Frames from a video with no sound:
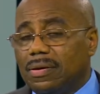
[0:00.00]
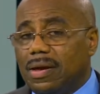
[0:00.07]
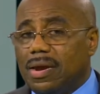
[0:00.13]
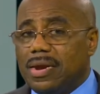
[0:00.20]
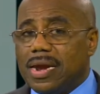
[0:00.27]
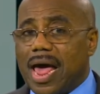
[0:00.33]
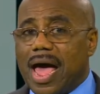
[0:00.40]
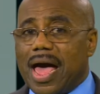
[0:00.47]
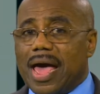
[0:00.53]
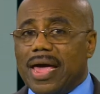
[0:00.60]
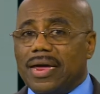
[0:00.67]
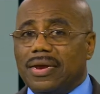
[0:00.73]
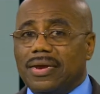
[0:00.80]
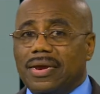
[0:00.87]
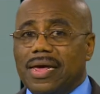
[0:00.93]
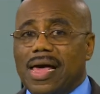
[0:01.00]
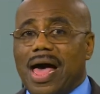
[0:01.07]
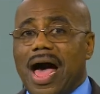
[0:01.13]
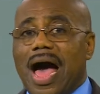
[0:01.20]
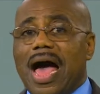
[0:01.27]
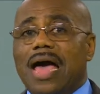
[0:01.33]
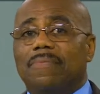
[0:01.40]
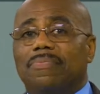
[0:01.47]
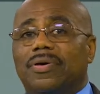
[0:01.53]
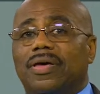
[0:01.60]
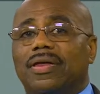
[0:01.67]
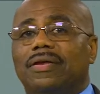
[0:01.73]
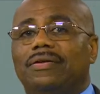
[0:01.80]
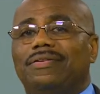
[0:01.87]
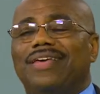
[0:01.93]
Nine, I am
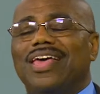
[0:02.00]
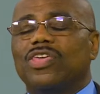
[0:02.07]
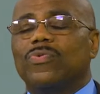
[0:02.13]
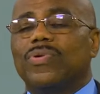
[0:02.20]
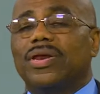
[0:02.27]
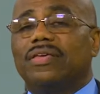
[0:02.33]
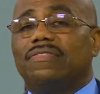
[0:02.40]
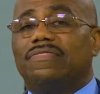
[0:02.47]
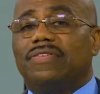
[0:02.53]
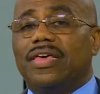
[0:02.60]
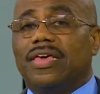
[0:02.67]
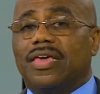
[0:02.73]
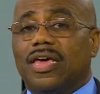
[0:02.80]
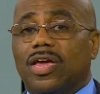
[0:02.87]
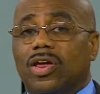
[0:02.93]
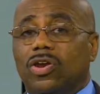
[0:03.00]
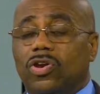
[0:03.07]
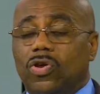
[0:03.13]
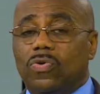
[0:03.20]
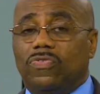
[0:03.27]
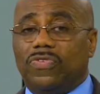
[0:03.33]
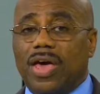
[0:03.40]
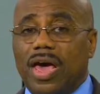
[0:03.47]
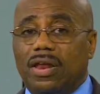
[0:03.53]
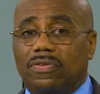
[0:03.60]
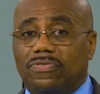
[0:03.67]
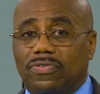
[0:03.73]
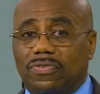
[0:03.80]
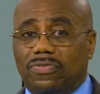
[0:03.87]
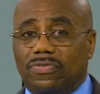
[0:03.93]
continually seeking new
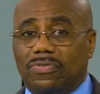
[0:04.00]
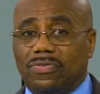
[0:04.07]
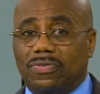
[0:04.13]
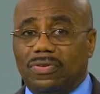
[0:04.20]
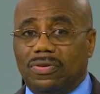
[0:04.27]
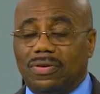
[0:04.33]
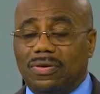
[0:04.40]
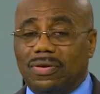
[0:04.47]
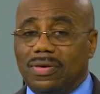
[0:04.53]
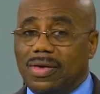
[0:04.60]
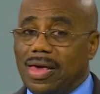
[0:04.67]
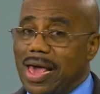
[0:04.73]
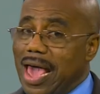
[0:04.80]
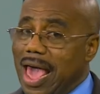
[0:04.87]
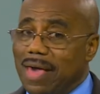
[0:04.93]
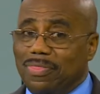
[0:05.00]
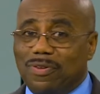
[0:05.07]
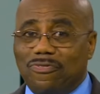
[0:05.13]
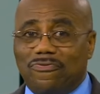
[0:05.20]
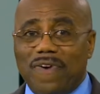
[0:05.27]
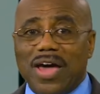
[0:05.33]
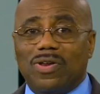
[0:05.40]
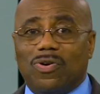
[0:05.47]
challenges. And the final